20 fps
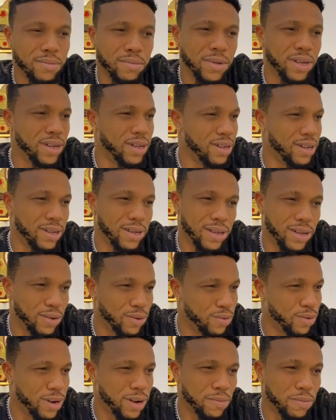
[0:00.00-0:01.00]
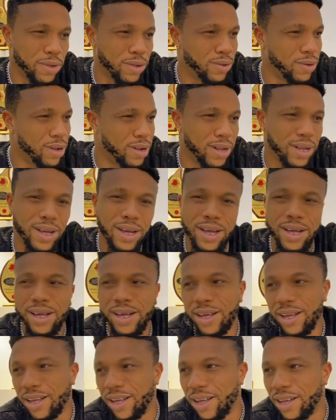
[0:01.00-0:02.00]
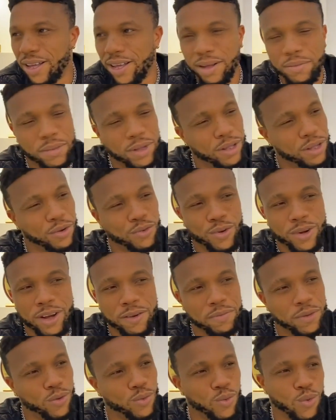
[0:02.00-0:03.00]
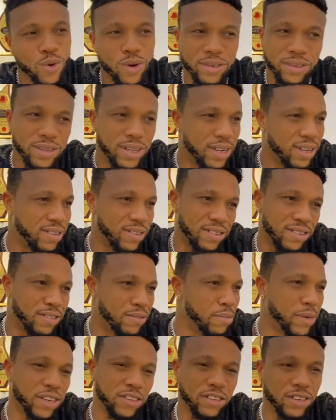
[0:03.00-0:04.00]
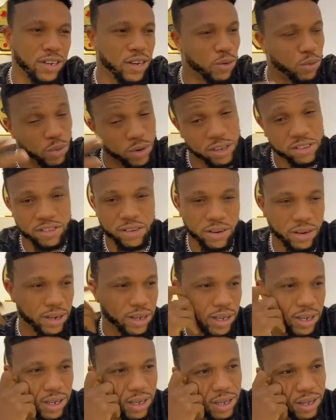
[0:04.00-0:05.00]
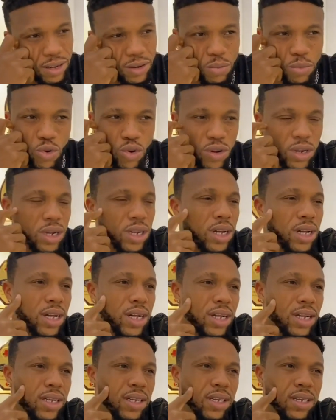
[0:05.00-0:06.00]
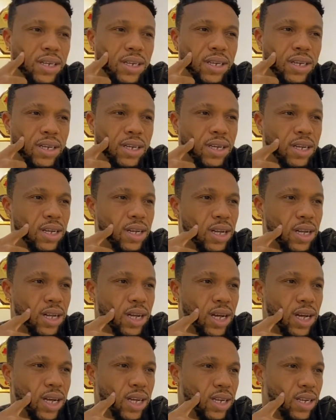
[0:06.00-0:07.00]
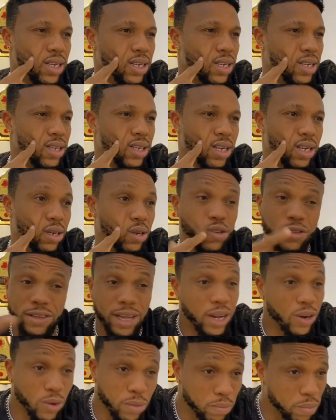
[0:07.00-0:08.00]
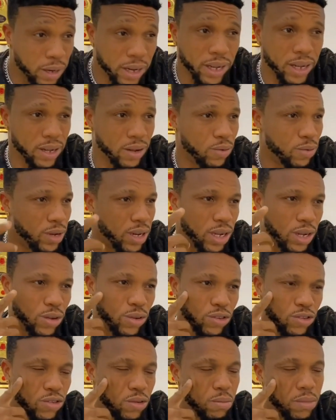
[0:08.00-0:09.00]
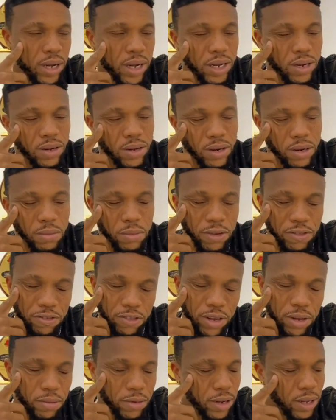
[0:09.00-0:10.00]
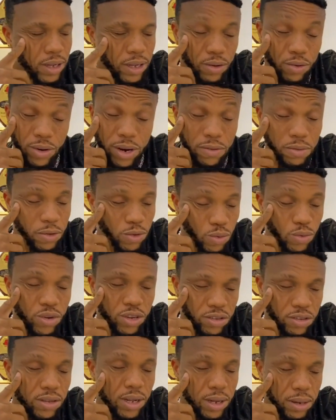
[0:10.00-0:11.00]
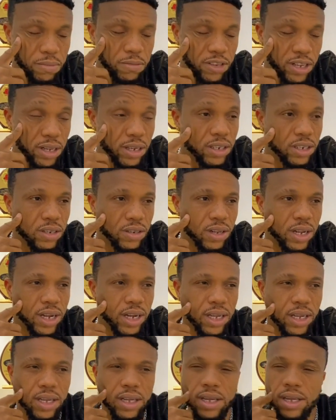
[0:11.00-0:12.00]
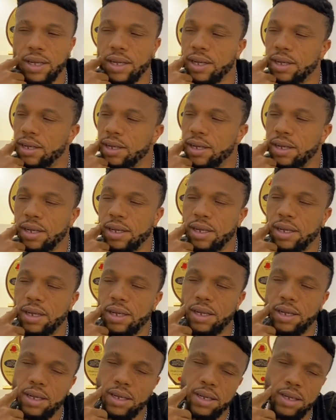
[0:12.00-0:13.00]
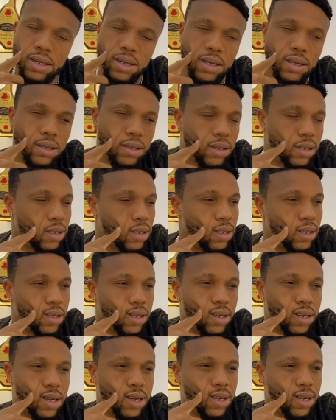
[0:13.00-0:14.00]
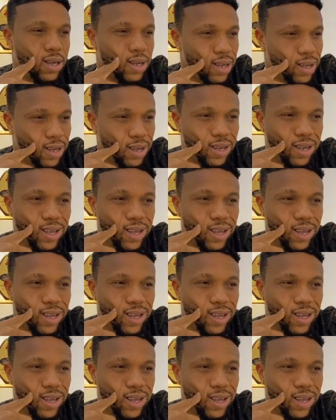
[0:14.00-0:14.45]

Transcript: I mean, it would have been. I mean, it would have been worse than smashing the windscreen. Come on, uh, I, because I don't play when it comes to my daughter, my family. It would have been worse. I'm telling you, like, uh,